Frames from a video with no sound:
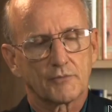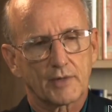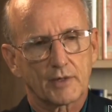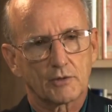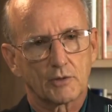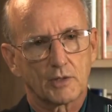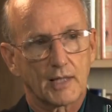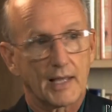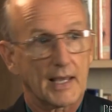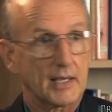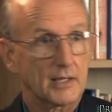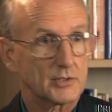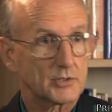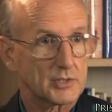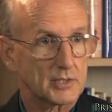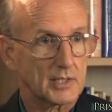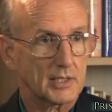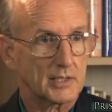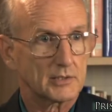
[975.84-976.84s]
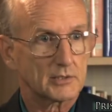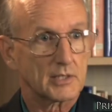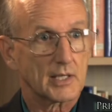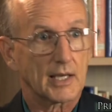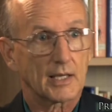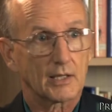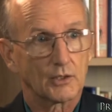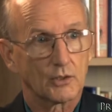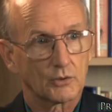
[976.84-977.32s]
federal and states
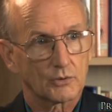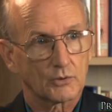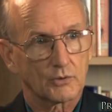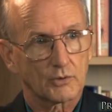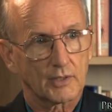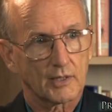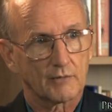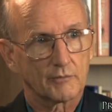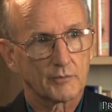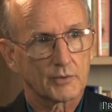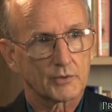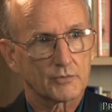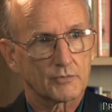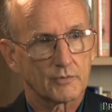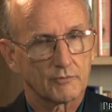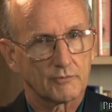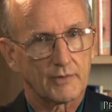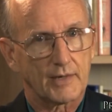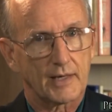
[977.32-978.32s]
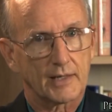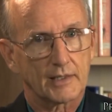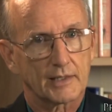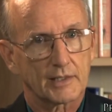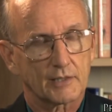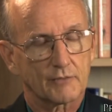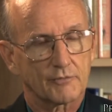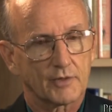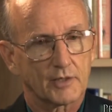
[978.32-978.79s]
and local governments from
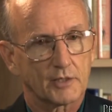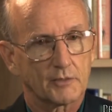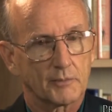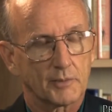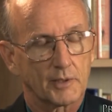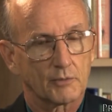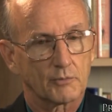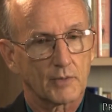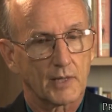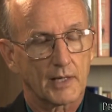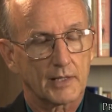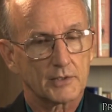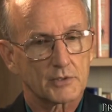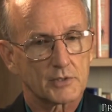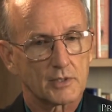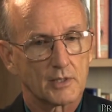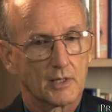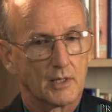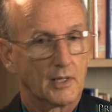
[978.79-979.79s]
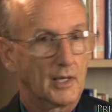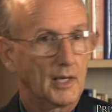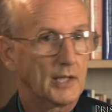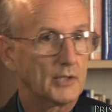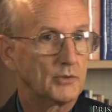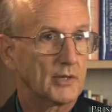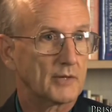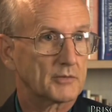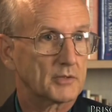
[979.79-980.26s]
violating fundamental rights.
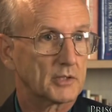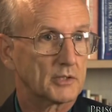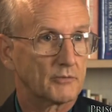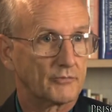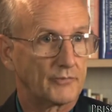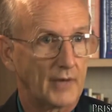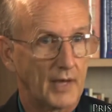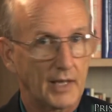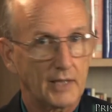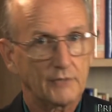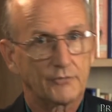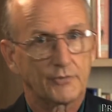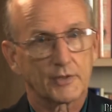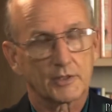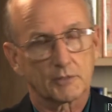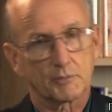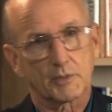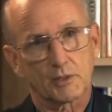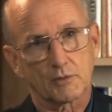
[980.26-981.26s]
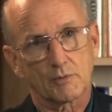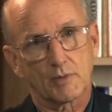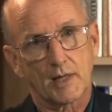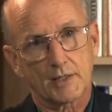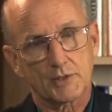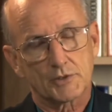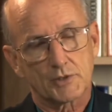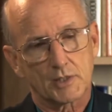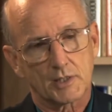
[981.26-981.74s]
And you have to define fundamental
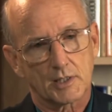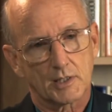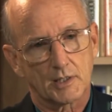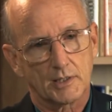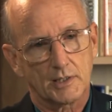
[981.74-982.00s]
rights in a